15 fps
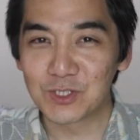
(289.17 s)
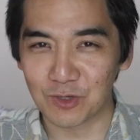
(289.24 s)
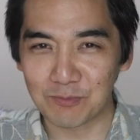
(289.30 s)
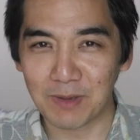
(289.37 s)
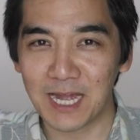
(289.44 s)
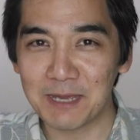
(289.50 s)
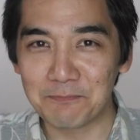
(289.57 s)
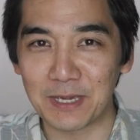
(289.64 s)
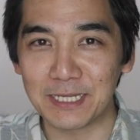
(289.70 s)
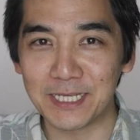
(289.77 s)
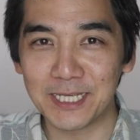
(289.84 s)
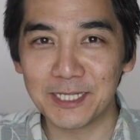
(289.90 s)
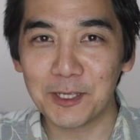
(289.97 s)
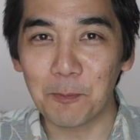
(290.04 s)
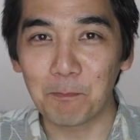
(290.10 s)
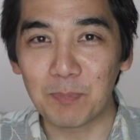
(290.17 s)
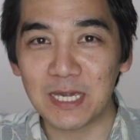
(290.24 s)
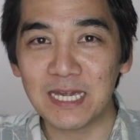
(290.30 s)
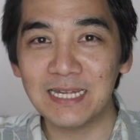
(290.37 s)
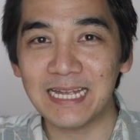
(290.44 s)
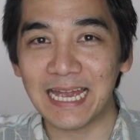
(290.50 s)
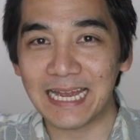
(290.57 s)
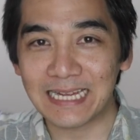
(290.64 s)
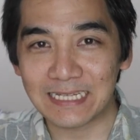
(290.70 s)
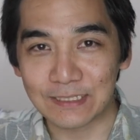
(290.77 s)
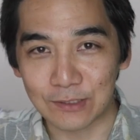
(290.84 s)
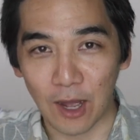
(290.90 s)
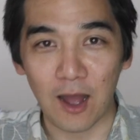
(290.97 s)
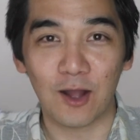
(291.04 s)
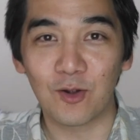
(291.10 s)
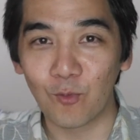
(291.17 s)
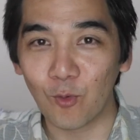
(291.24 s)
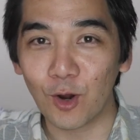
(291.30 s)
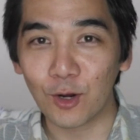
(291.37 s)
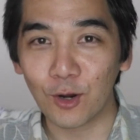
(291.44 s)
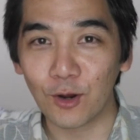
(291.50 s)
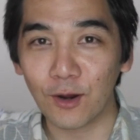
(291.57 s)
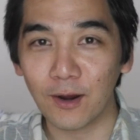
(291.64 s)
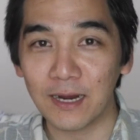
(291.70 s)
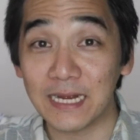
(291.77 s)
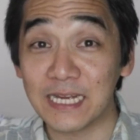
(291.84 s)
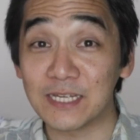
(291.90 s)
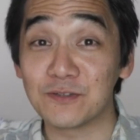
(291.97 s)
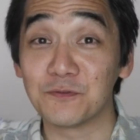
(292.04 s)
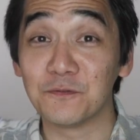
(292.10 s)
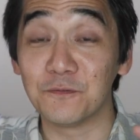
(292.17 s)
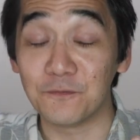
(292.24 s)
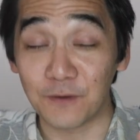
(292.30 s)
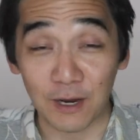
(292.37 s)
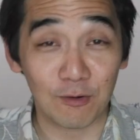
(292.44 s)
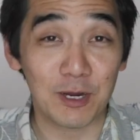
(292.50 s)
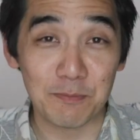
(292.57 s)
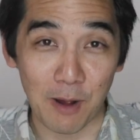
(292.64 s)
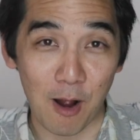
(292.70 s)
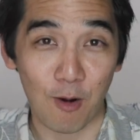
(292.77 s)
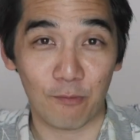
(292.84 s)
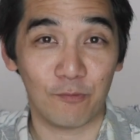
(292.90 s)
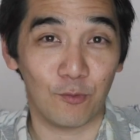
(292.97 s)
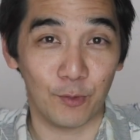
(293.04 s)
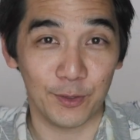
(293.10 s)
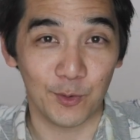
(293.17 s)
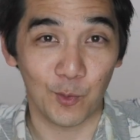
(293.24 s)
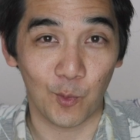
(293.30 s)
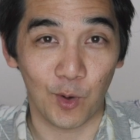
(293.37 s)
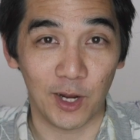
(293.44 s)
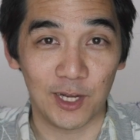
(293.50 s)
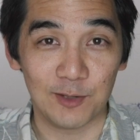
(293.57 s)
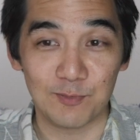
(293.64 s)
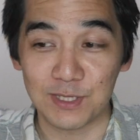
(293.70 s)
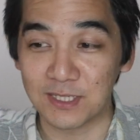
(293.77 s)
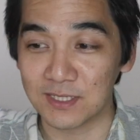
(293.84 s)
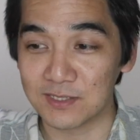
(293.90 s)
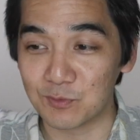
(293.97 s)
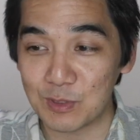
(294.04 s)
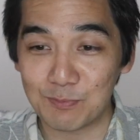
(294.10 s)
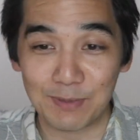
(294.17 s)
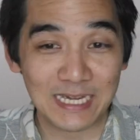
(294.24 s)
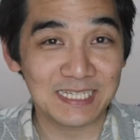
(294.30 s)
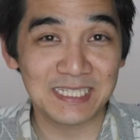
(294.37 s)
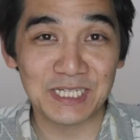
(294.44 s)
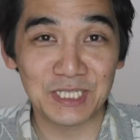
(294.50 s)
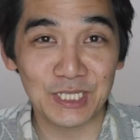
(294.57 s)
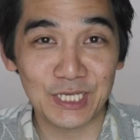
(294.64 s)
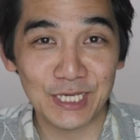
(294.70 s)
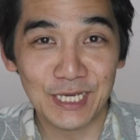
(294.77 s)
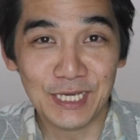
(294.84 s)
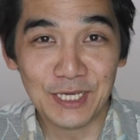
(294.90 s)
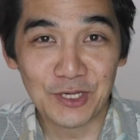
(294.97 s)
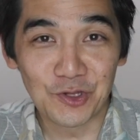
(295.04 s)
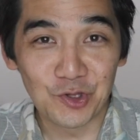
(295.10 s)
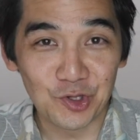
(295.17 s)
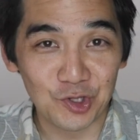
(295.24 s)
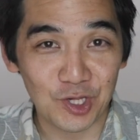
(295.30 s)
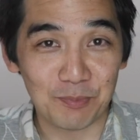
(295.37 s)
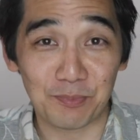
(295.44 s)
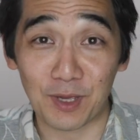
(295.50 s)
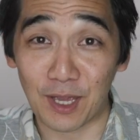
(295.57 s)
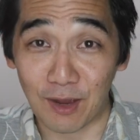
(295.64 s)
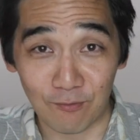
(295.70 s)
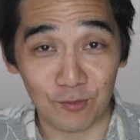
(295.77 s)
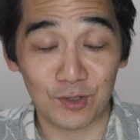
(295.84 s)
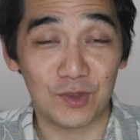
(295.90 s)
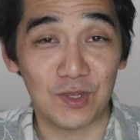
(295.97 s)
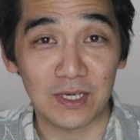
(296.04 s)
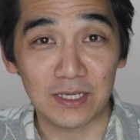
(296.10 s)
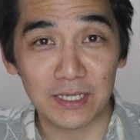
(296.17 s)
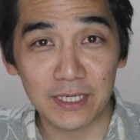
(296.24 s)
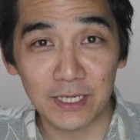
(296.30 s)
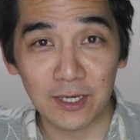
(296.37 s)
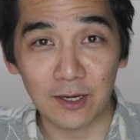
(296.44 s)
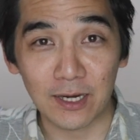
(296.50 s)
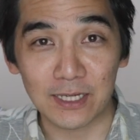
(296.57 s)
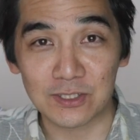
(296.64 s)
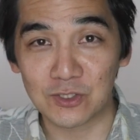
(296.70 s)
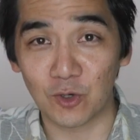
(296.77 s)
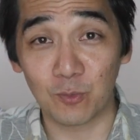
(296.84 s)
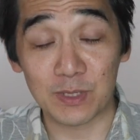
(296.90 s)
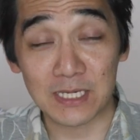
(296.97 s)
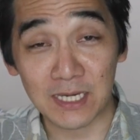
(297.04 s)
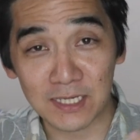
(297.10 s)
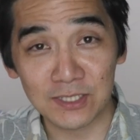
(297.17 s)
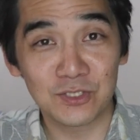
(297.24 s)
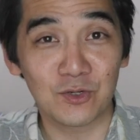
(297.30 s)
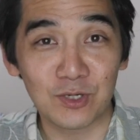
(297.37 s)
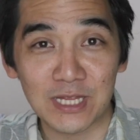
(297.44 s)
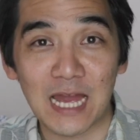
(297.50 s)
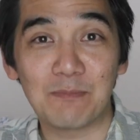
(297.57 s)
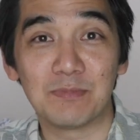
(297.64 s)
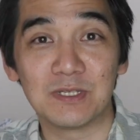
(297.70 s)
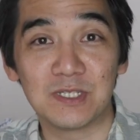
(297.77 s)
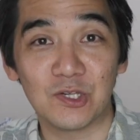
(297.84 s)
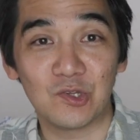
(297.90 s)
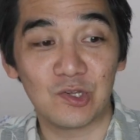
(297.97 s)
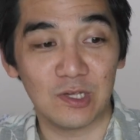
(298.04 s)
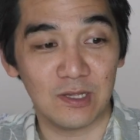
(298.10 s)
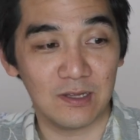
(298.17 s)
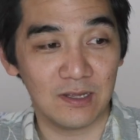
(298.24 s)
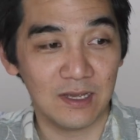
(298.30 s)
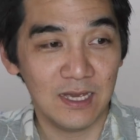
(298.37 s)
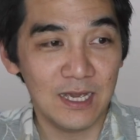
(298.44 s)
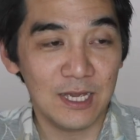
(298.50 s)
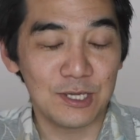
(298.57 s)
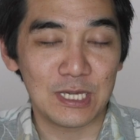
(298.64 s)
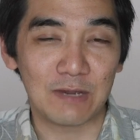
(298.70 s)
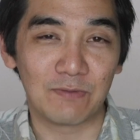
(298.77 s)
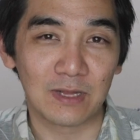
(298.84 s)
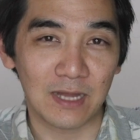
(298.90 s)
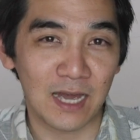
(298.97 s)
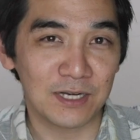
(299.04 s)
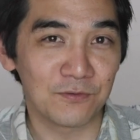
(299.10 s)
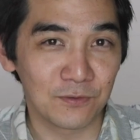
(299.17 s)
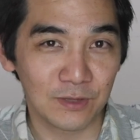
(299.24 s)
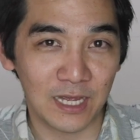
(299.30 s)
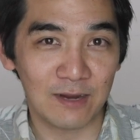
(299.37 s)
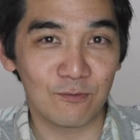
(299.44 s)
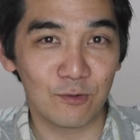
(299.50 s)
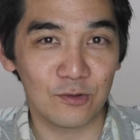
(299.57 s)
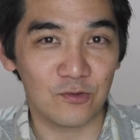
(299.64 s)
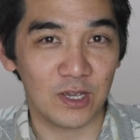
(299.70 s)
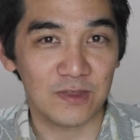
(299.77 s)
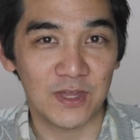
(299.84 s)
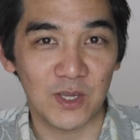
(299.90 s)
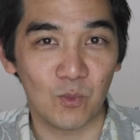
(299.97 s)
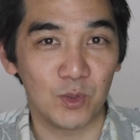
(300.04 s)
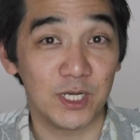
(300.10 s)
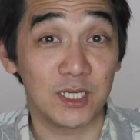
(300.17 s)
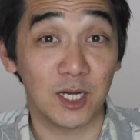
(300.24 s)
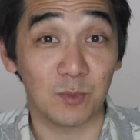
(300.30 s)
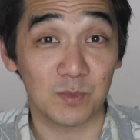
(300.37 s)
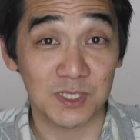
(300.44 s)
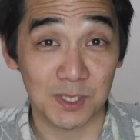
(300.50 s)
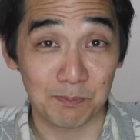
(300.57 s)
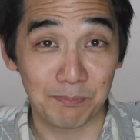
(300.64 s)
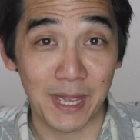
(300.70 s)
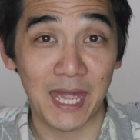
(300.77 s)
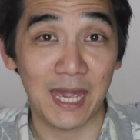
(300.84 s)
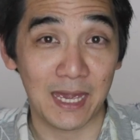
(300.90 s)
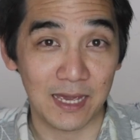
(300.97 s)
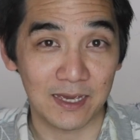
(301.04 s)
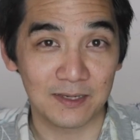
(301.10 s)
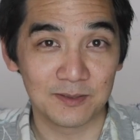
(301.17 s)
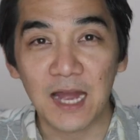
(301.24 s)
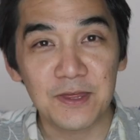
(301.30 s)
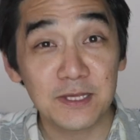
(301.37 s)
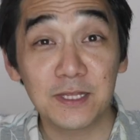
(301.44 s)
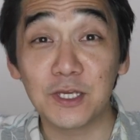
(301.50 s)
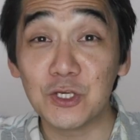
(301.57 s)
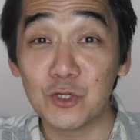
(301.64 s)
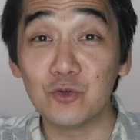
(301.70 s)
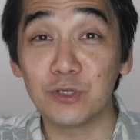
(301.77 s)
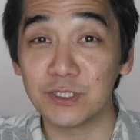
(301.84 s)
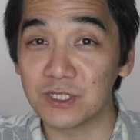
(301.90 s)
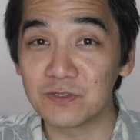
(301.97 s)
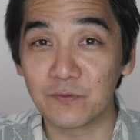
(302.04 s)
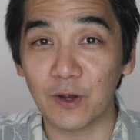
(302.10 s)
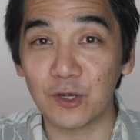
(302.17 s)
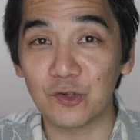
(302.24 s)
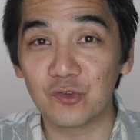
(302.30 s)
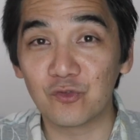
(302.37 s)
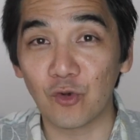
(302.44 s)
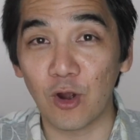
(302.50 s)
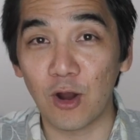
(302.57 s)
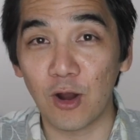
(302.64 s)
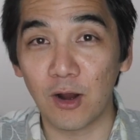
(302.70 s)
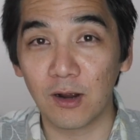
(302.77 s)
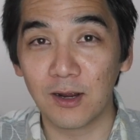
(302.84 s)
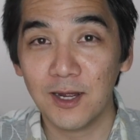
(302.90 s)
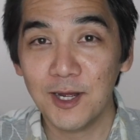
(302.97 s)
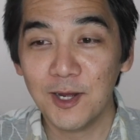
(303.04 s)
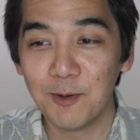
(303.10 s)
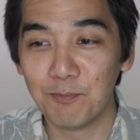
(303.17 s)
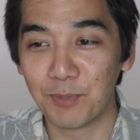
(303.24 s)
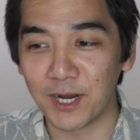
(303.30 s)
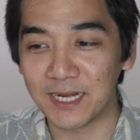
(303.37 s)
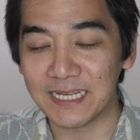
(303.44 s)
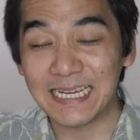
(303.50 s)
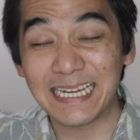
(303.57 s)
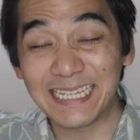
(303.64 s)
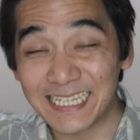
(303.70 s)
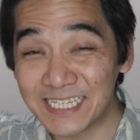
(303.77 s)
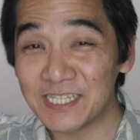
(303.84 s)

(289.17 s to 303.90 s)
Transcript: So in my opinion, being a dock worker is very powerful in Hawaii because we basically ship everything here. And so because you're in that position, You have a lot of leverage, I think, when it comes to pay. I think the union is very strong, but it